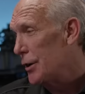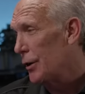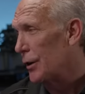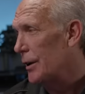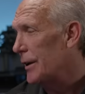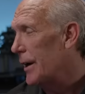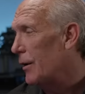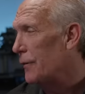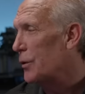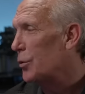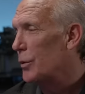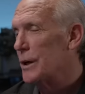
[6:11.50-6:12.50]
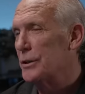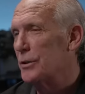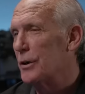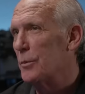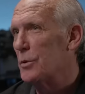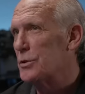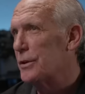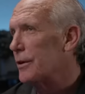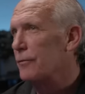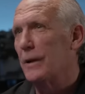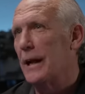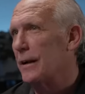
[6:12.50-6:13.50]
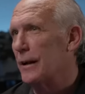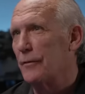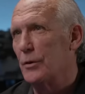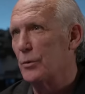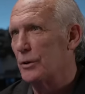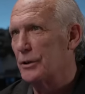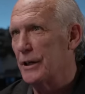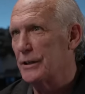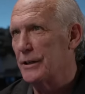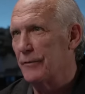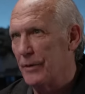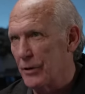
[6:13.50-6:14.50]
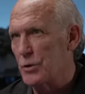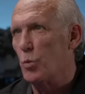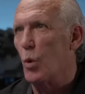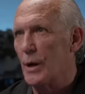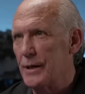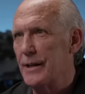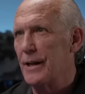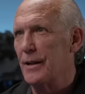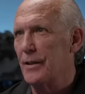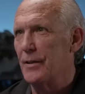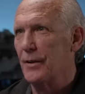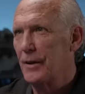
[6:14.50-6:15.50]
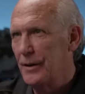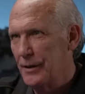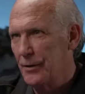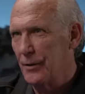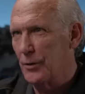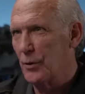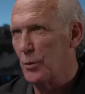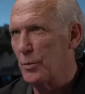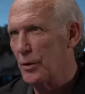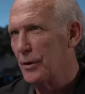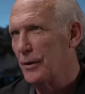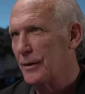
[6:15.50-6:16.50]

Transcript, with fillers: You look at the air fuel ratio numbers, and they're flat like fuel injection. It varies one tenth during the whole pull.